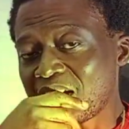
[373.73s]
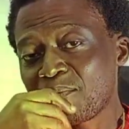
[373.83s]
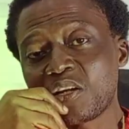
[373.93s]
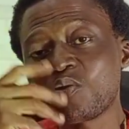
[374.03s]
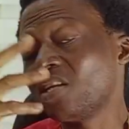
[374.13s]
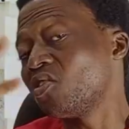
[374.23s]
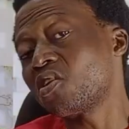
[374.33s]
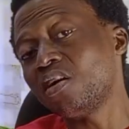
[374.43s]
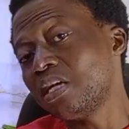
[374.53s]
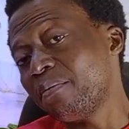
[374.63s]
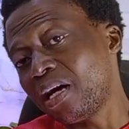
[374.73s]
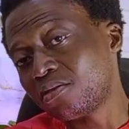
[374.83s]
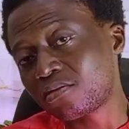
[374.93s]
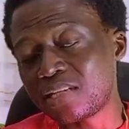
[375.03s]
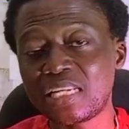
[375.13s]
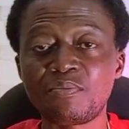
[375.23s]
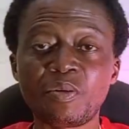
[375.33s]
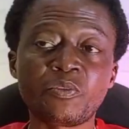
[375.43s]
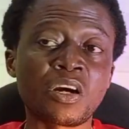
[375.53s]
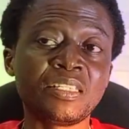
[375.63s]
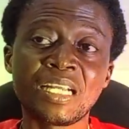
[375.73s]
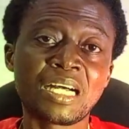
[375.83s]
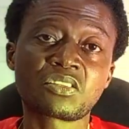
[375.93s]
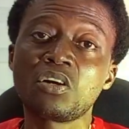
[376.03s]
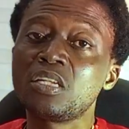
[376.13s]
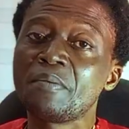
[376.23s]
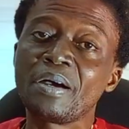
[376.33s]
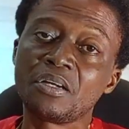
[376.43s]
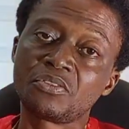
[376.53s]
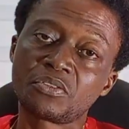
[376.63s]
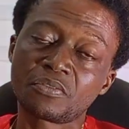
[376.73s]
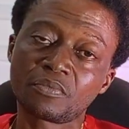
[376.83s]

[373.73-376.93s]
I'm not the one to call them out. Let the people calling out call them out.